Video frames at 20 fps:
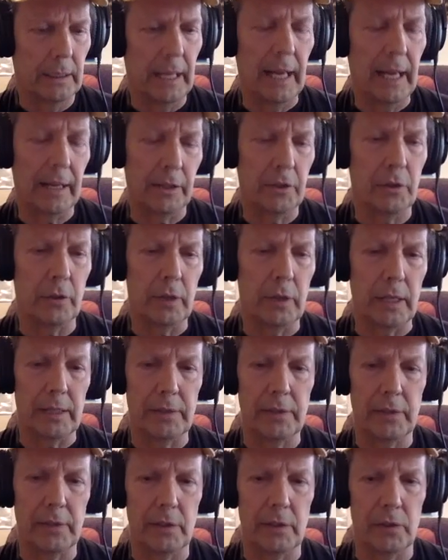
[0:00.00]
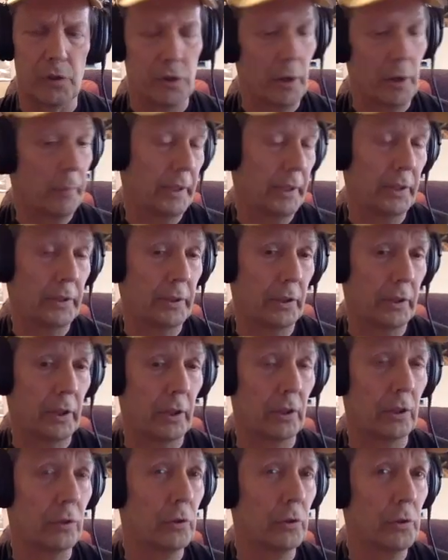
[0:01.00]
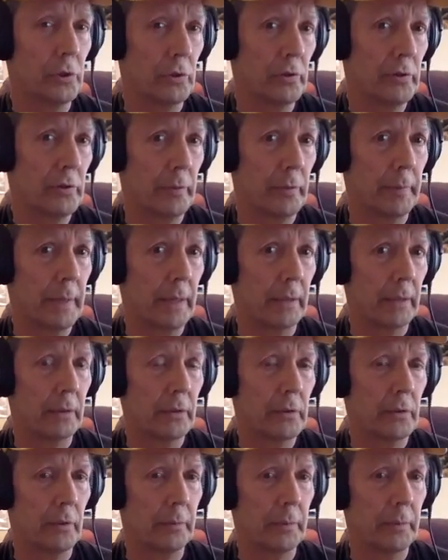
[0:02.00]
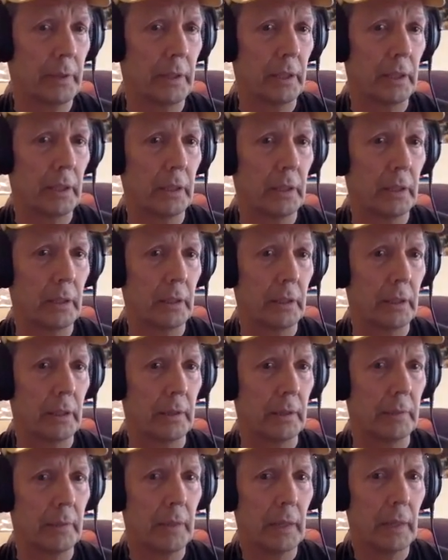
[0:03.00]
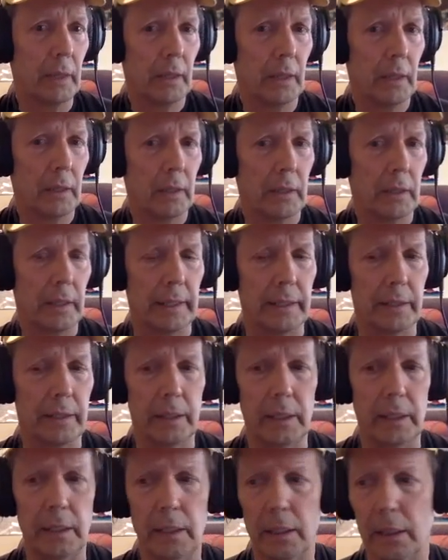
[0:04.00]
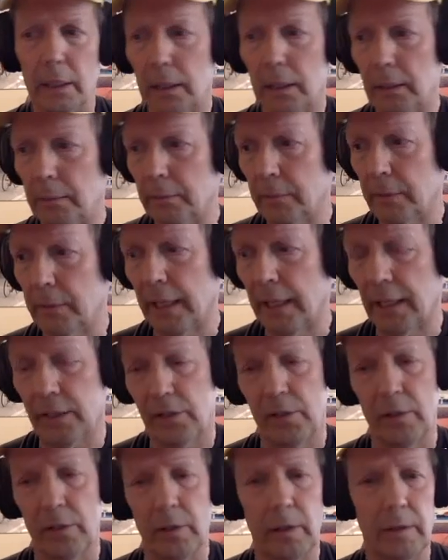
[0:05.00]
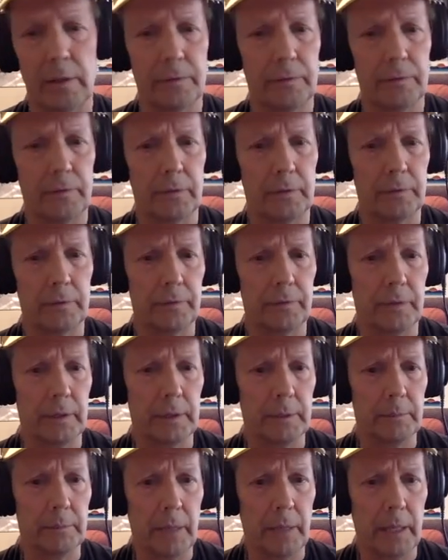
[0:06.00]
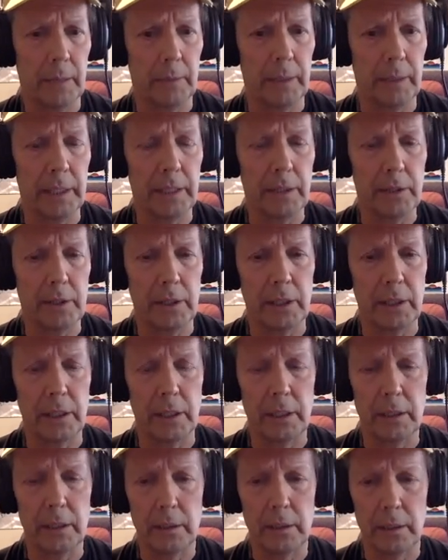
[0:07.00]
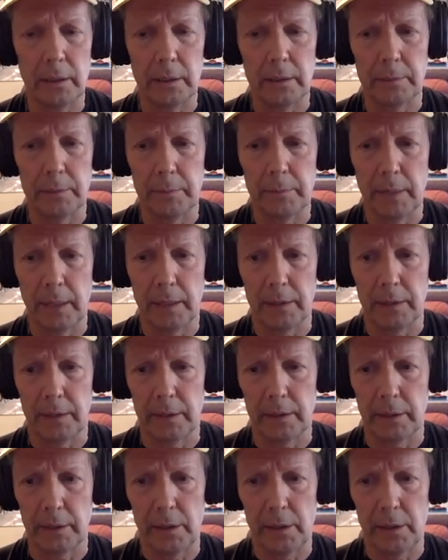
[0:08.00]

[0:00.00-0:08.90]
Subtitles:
attitude I see is jumping to conclusions about something, like the exit off of Highway 18 at the